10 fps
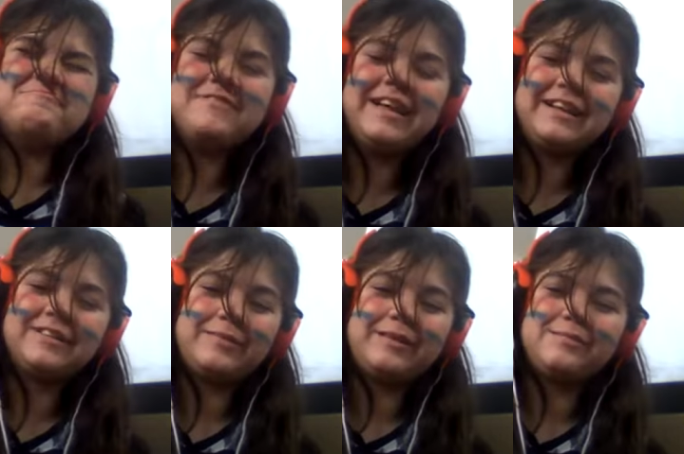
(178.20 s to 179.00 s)
like
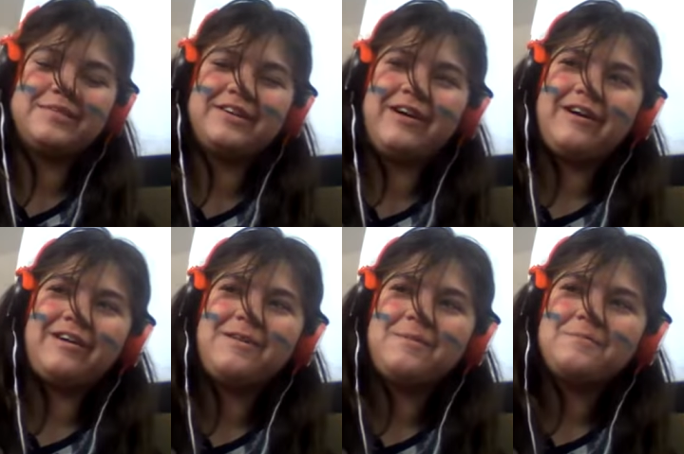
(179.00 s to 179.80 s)
me to be your
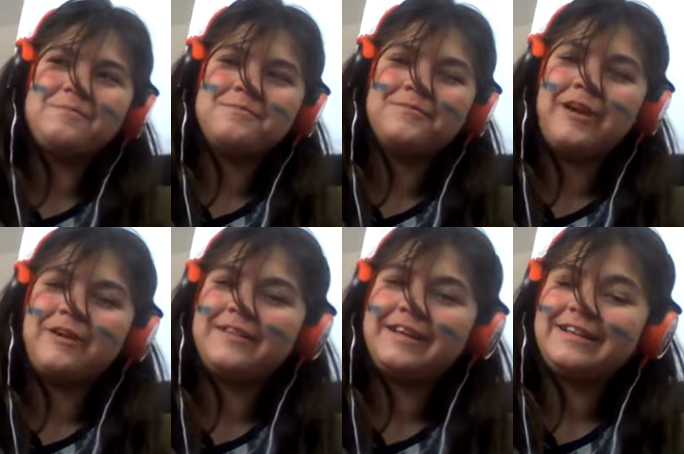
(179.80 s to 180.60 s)

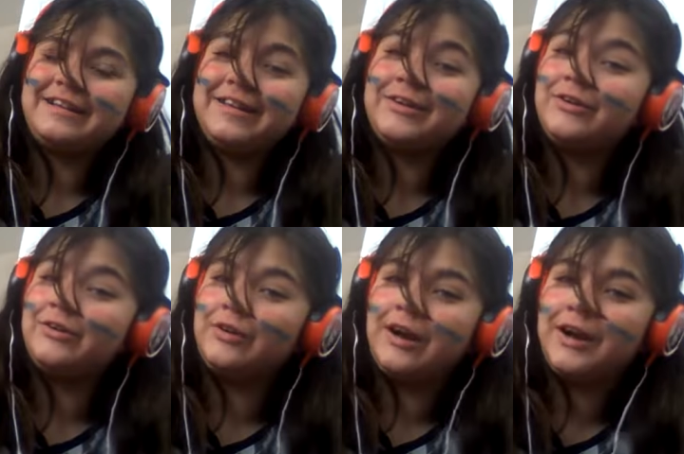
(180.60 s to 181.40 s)
private
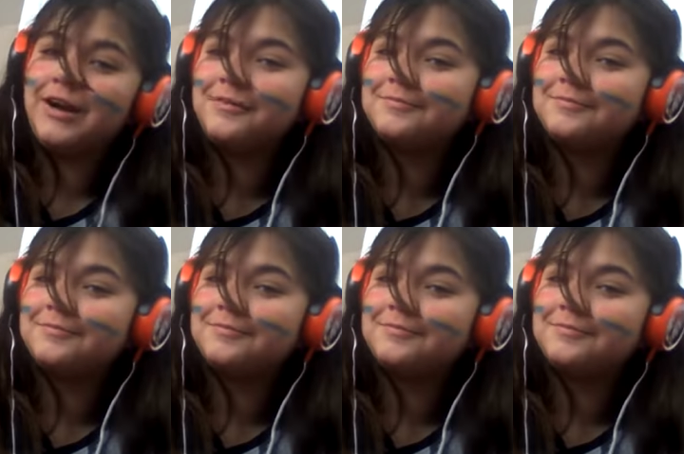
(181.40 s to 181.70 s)
tutor.